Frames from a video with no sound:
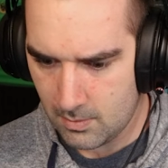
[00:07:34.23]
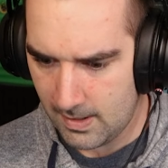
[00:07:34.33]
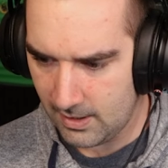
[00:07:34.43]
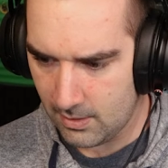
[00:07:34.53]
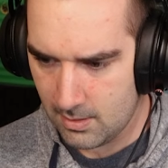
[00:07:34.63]

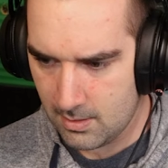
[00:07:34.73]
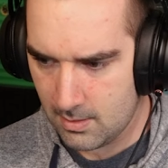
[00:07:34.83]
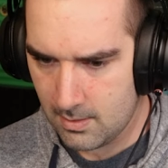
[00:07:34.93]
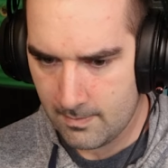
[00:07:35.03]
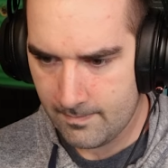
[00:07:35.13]
Where?
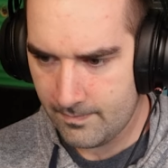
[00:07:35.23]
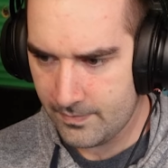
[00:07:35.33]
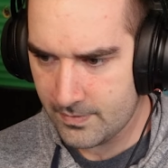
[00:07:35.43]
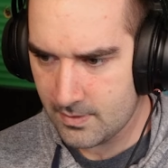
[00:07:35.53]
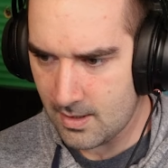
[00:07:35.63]

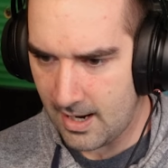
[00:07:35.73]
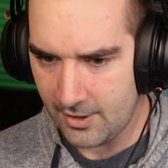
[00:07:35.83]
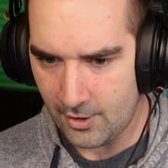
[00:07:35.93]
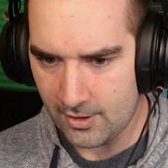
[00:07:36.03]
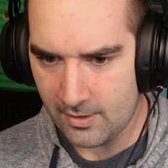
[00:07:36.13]
I
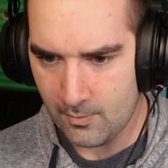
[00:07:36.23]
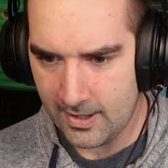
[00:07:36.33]
heard it.